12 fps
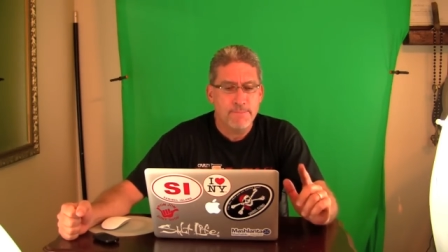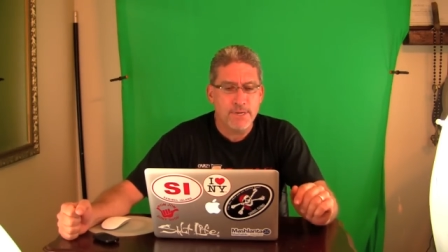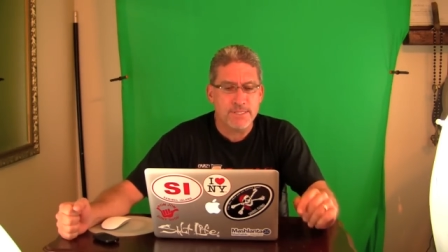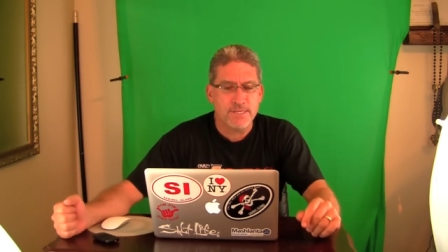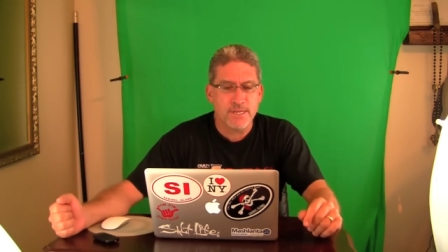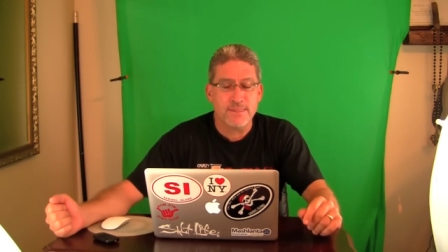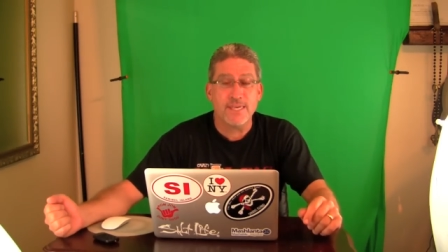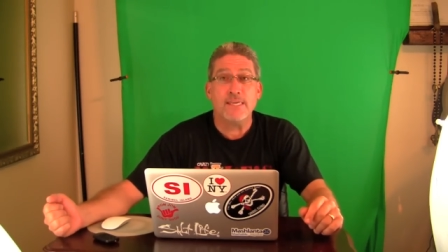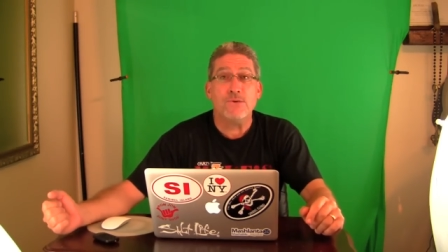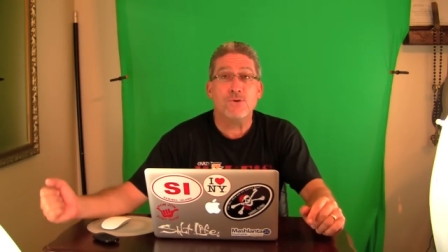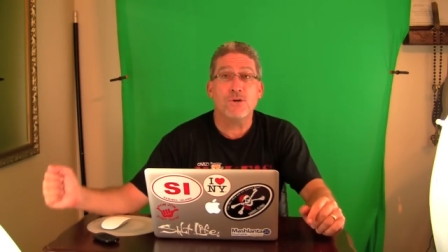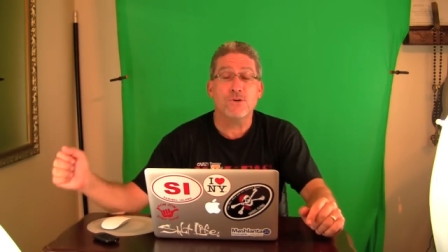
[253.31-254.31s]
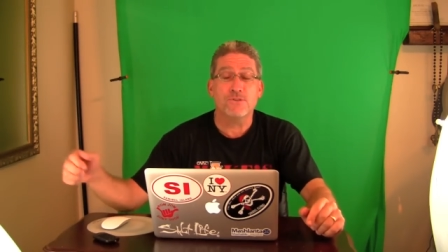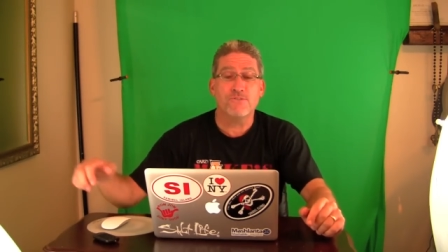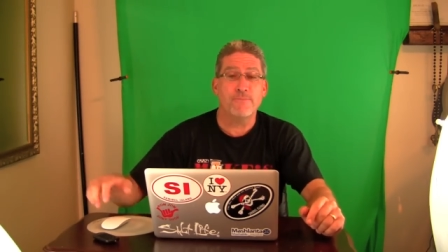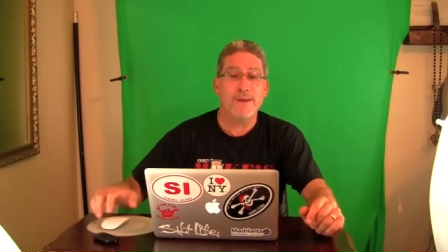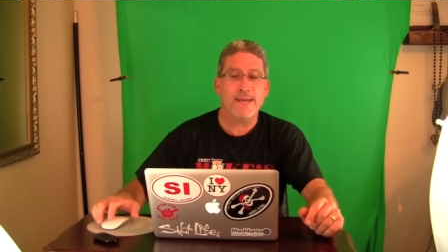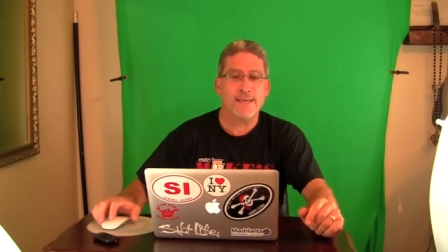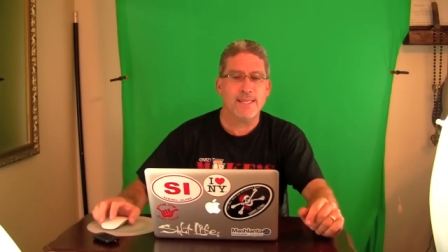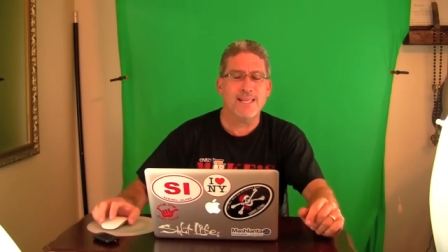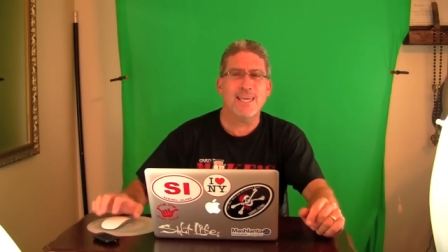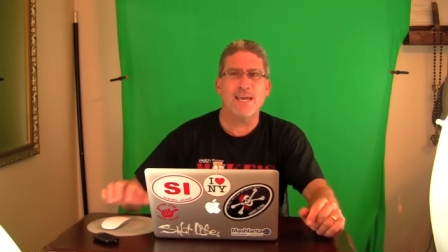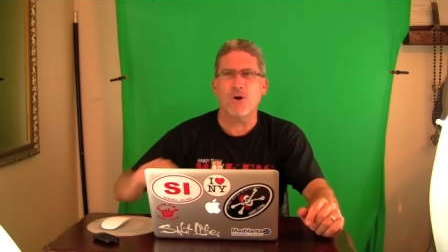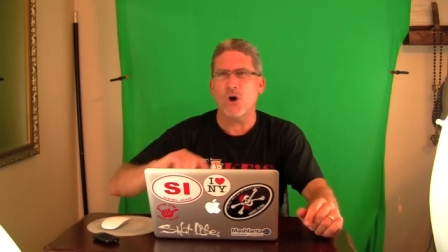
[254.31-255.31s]
But uh, thank you, Cult of Mac. And
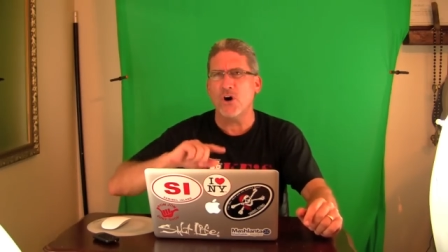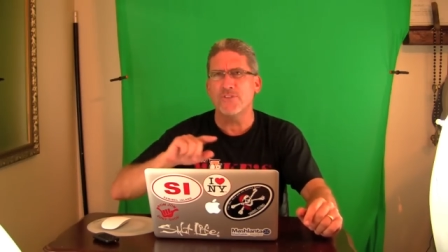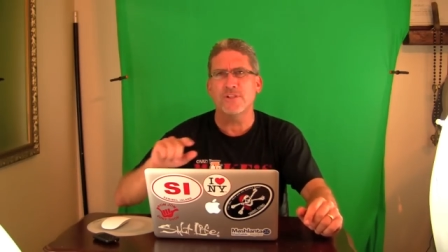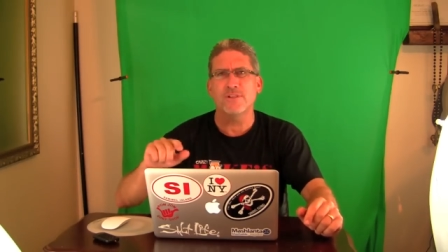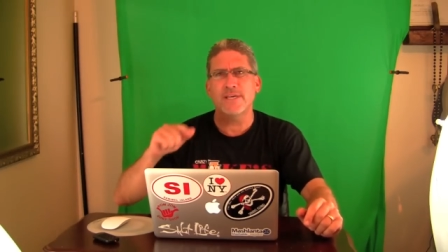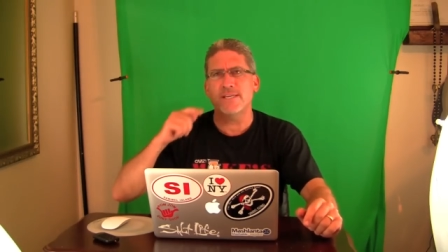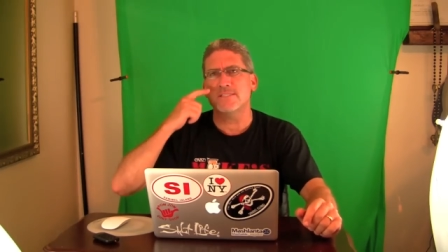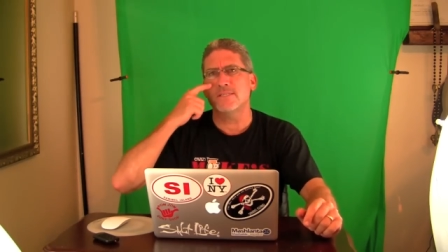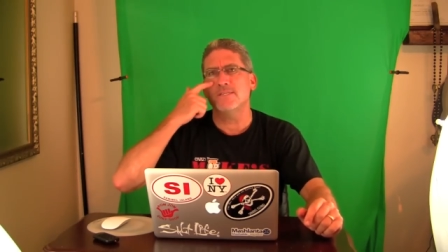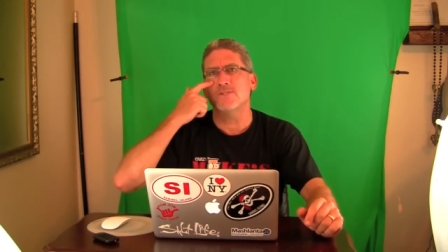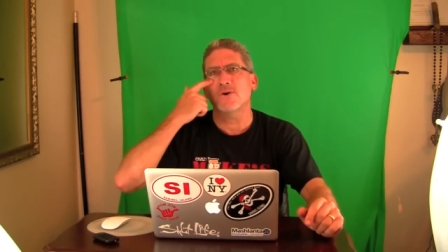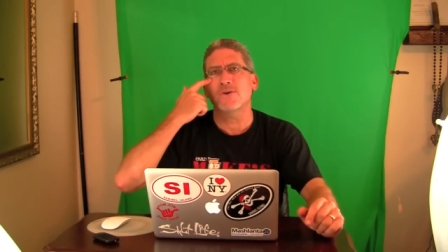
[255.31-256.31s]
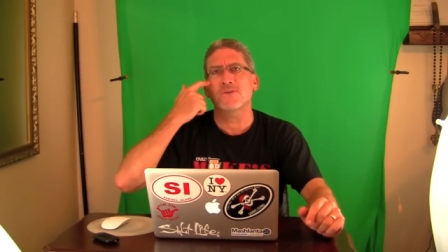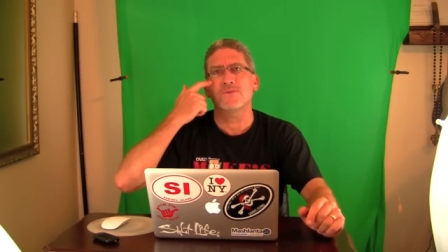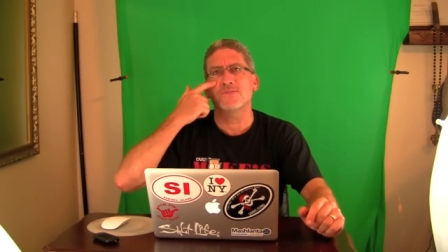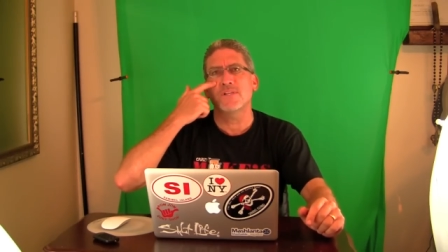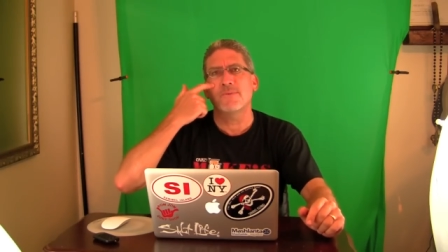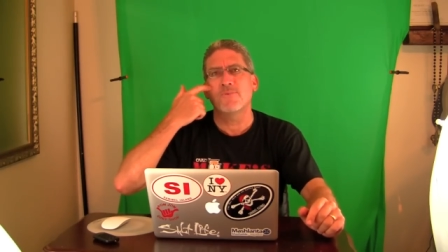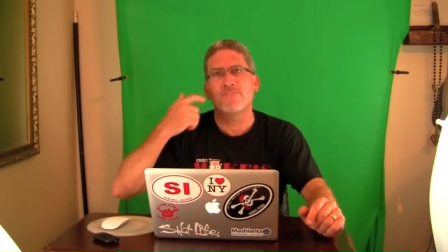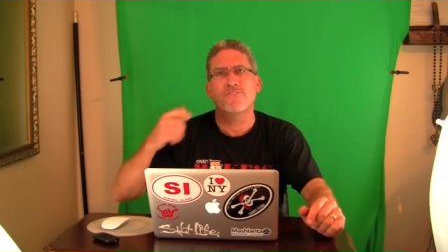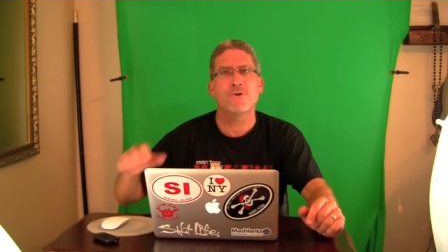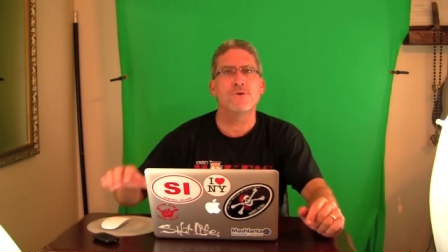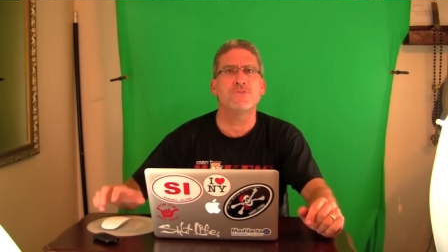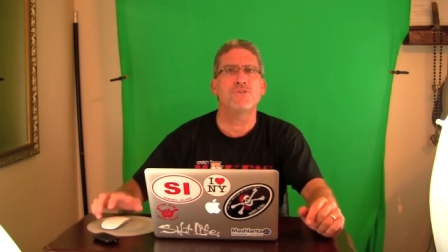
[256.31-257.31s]
again, all the links to these articles that I'm
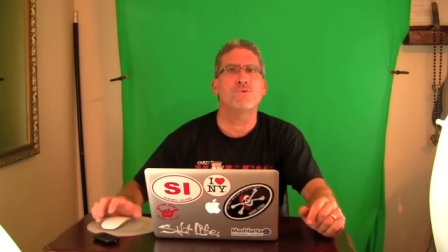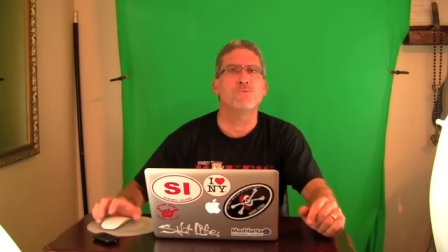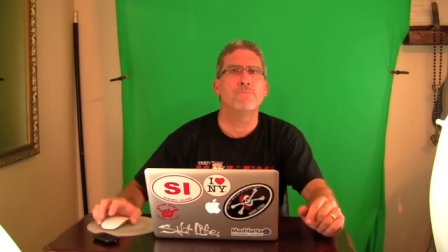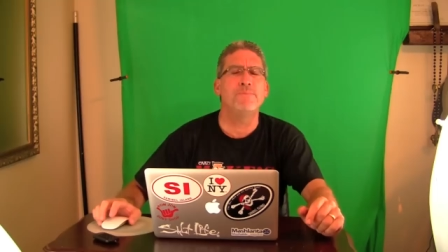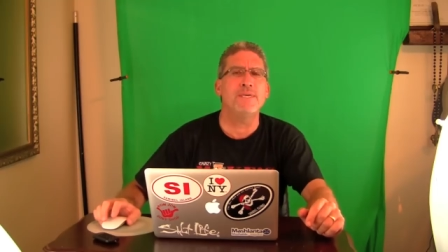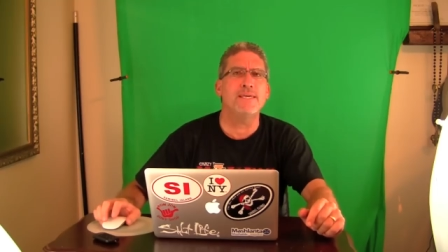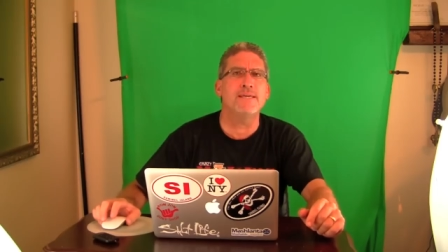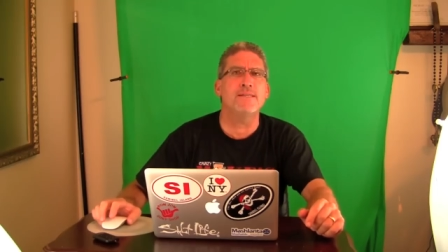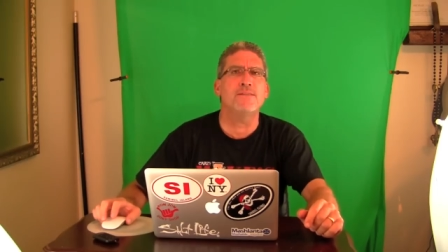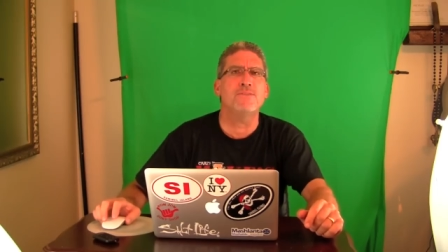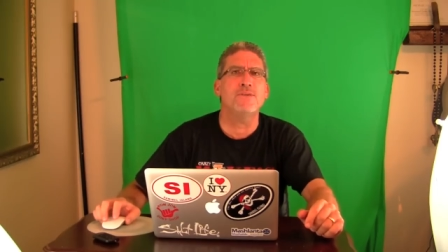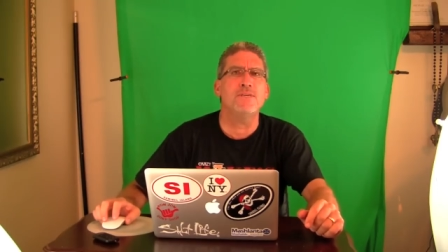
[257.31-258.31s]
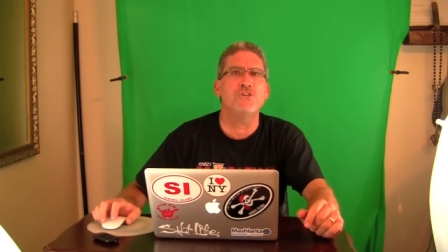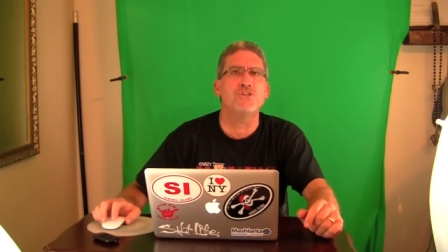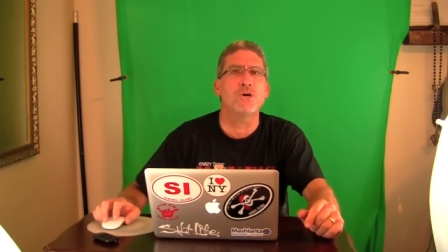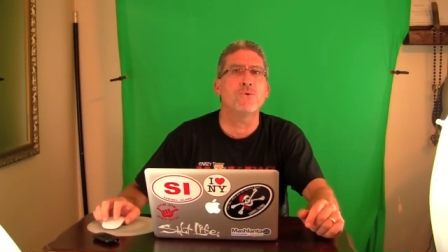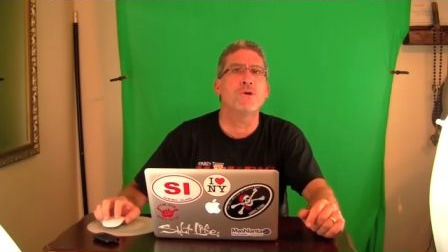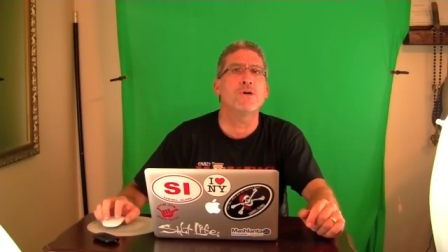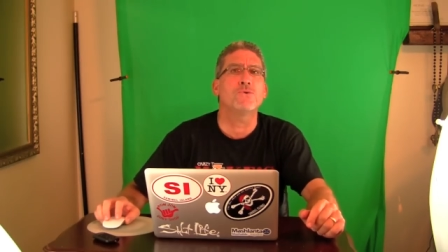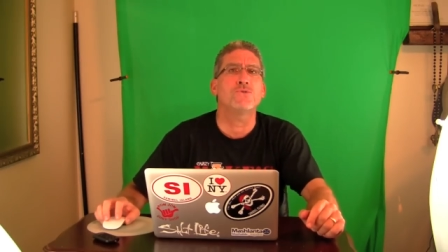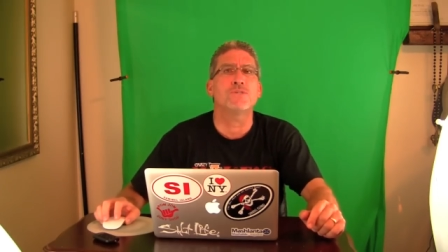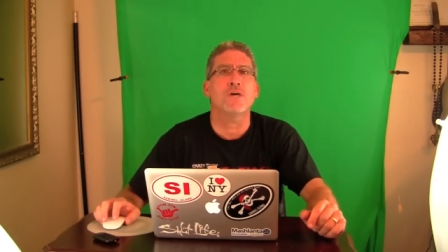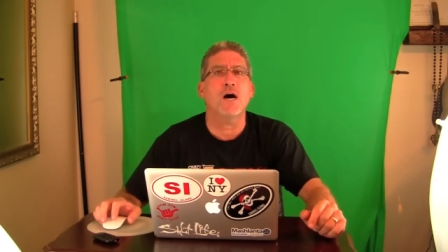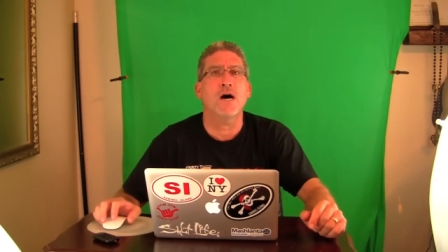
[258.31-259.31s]
referring to will be in the show
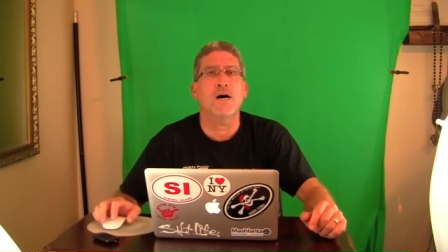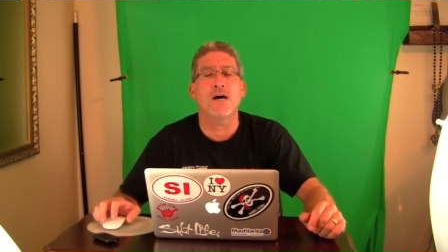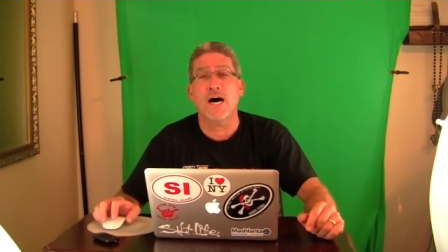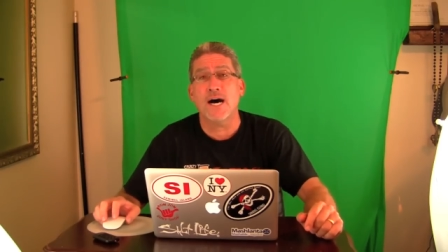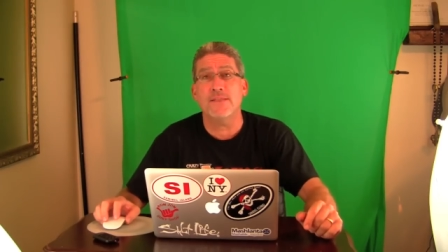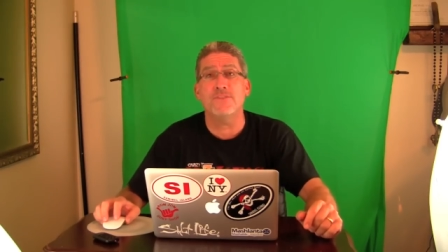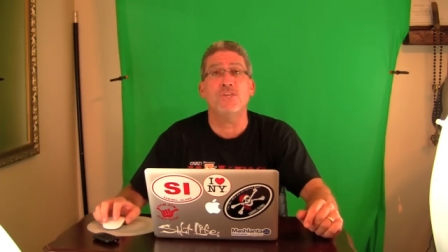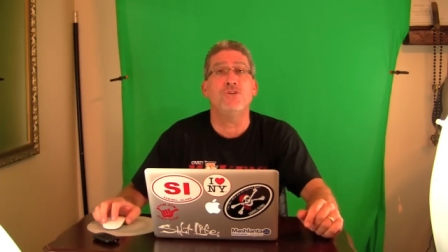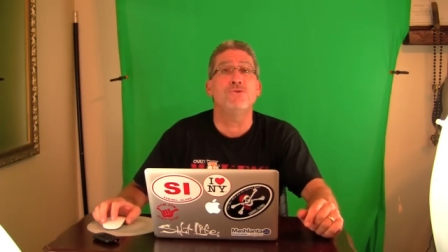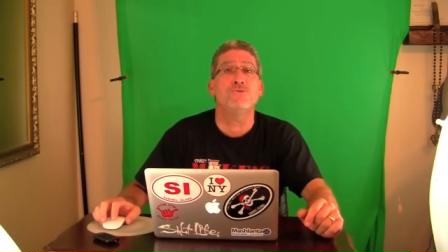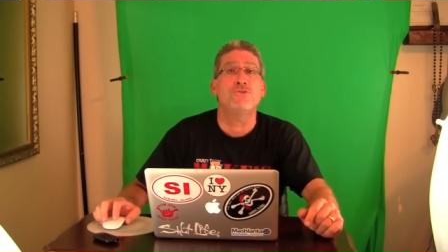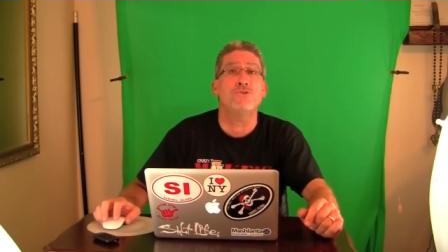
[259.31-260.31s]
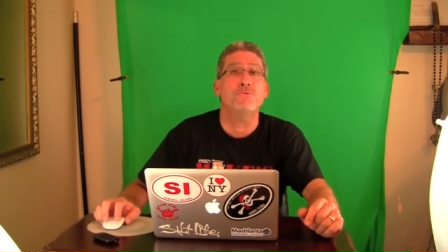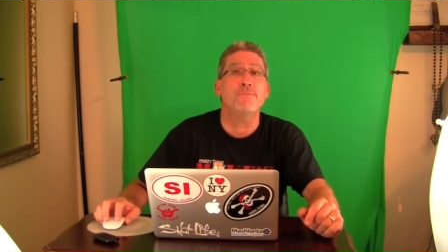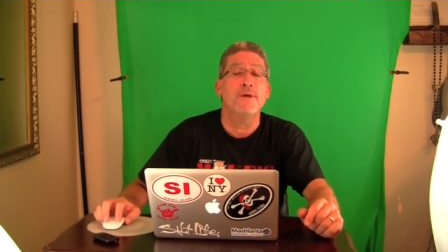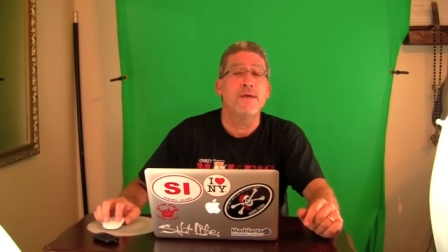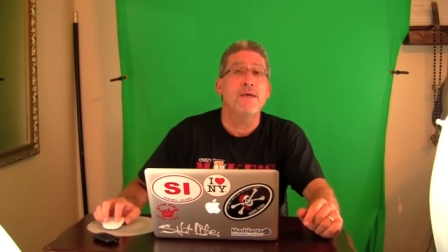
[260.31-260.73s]
notes uh, on the YouTube,